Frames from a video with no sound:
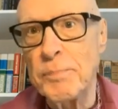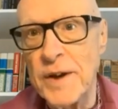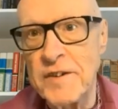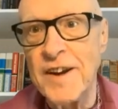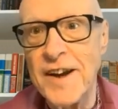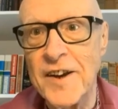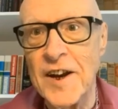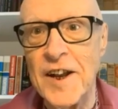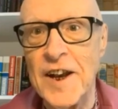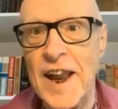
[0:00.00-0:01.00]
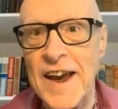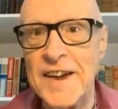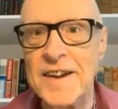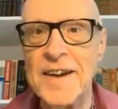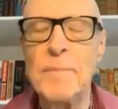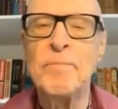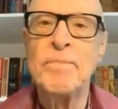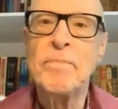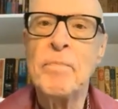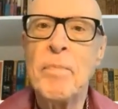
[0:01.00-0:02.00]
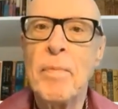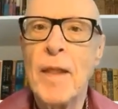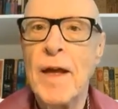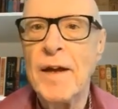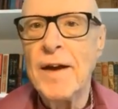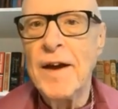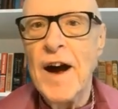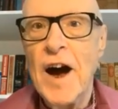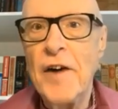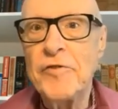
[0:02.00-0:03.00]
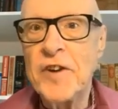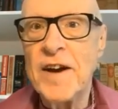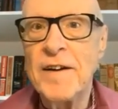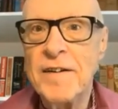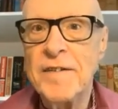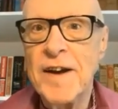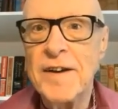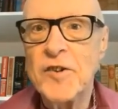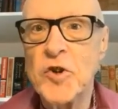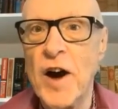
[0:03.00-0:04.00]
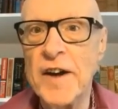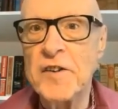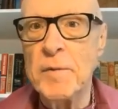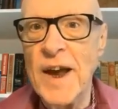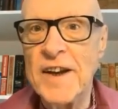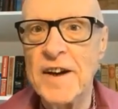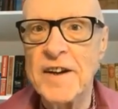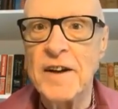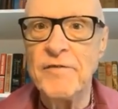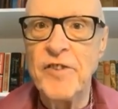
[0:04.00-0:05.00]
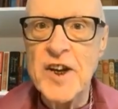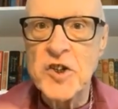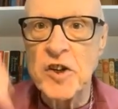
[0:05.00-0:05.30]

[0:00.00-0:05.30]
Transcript: This particular lady, after trying to make a